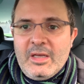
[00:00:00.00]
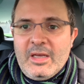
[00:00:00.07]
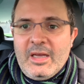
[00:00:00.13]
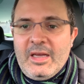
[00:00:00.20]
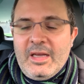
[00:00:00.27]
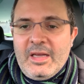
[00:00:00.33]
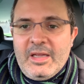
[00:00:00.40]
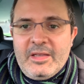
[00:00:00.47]

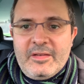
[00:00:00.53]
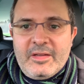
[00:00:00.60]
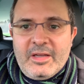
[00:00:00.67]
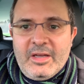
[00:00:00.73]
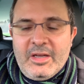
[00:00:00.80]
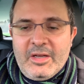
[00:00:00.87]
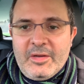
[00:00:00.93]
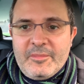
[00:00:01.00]
And
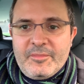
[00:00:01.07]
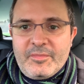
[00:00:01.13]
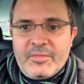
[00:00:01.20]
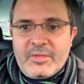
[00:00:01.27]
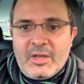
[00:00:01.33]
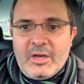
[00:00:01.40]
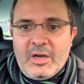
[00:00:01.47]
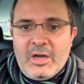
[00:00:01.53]

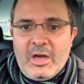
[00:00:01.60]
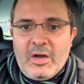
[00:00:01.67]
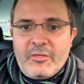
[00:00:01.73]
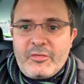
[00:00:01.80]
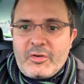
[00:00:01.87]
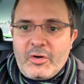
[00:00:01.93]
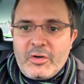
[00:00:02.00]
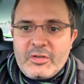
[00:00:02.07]

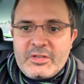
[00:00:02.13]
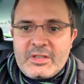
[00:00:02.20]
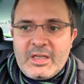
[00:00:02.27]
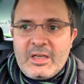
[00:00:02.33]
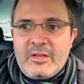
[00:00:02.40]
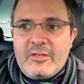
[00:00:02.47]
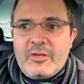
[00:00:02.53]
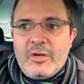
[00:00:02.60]
of course,
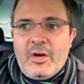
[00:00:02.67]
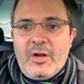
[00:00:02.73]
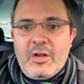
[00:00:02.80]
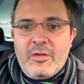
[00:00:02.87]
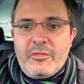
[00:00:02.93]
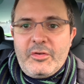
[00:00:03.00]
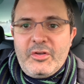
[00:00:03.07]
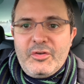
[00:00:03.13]
thanks to
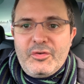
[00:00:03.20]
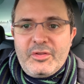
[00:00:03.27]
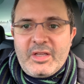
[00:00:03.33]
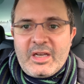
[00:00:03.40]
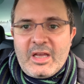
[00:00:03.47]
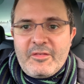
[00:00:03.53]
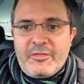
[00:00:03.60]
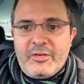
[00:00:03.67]
all of you
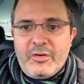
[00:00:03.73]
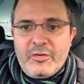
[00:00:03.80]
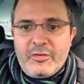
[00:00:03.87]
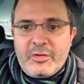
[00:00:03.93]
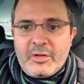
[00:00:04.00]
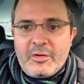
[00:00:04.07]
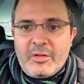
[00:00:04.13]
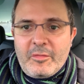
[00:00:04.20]
that have
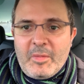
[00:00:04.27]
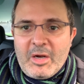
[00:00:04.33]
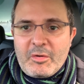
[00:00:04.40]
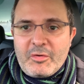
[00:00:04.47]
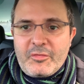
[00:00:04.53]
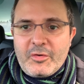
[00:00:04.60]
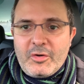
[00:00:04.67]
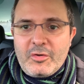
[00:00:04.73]
used my
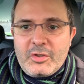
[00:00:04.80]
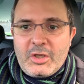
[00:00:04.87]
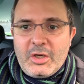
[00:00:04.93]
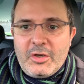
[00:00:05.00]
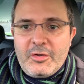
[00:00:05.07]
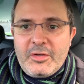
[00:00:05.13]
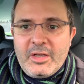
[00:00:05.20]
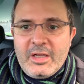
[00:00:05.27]
referral
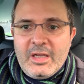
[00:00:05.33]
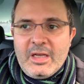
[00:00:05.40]
code.